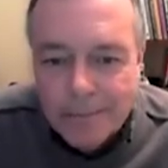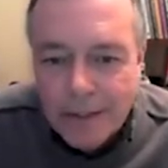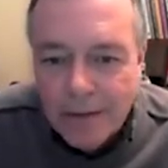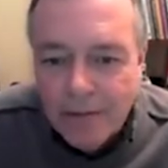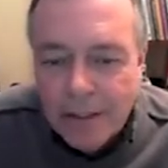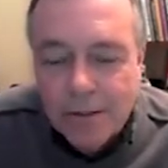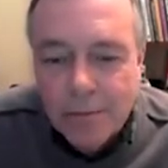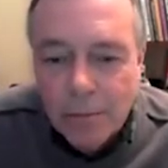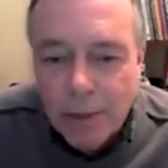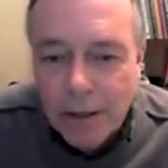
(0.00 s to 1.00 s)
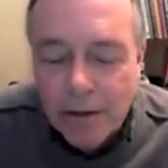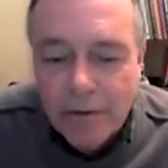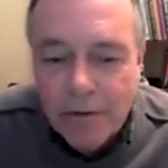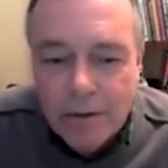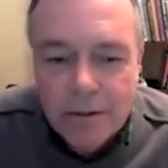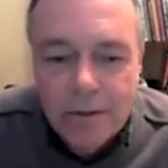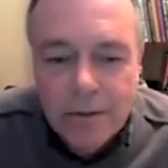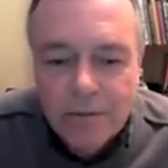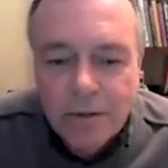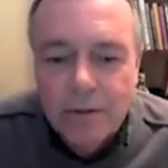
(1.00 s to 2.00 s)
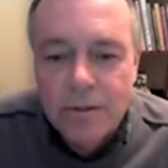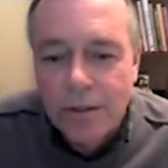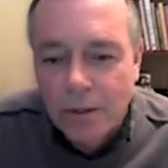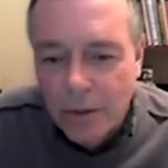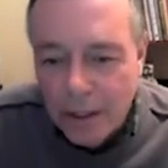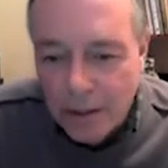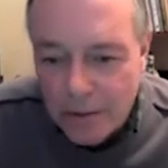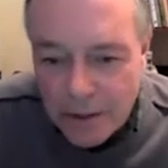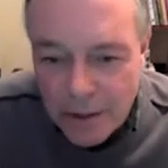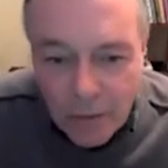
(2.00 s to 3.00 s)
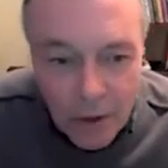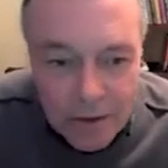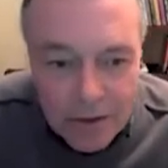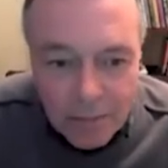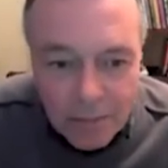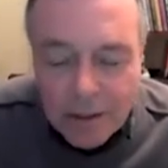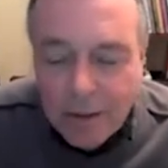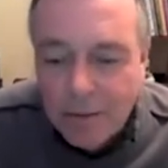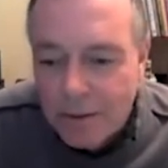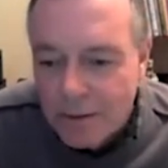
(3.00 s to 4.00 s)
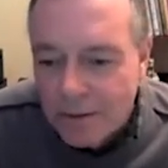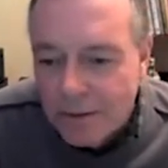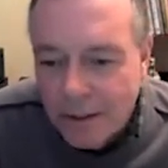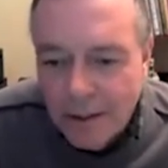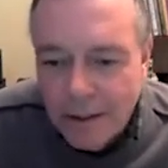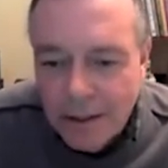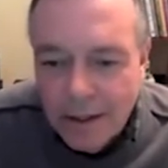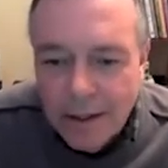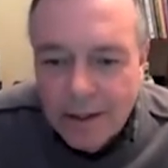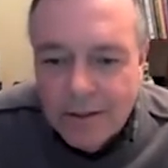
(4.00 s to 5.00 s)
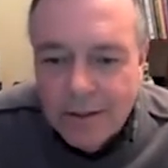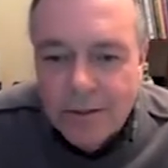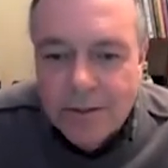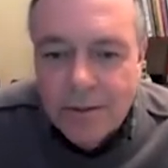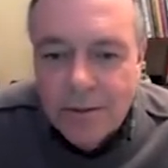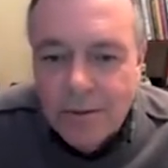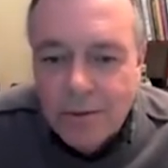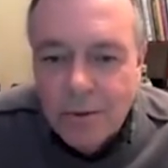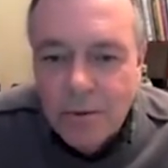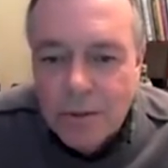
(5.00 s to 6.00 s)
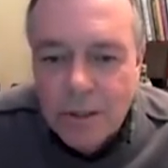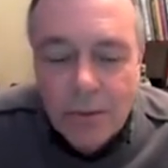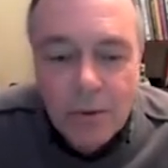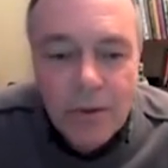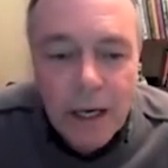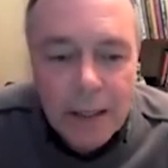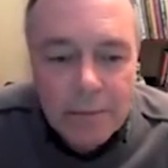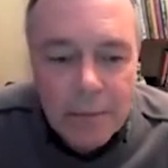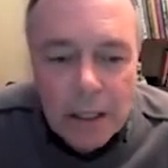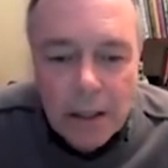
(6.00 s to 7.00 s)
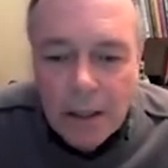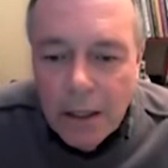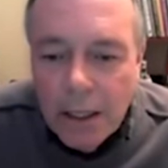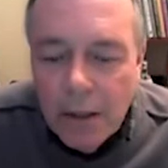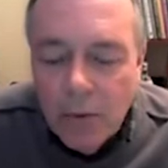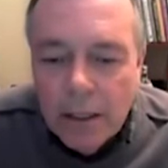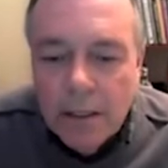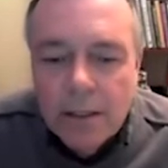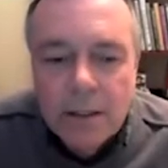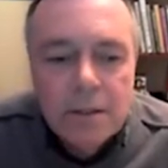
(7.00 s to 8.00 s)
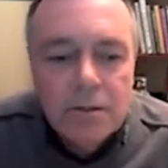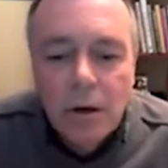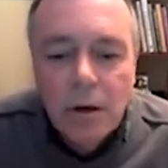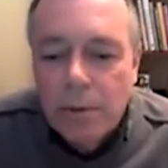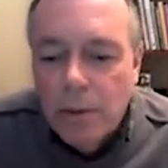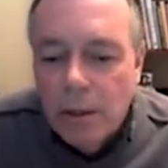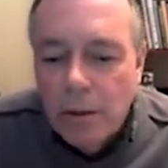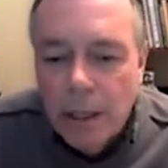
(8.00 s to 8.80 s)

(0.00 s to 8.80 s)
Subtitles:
vegetable picker for use in the greenhouse, and they wanted something that was to coincide with that. Anyway, these are all Primero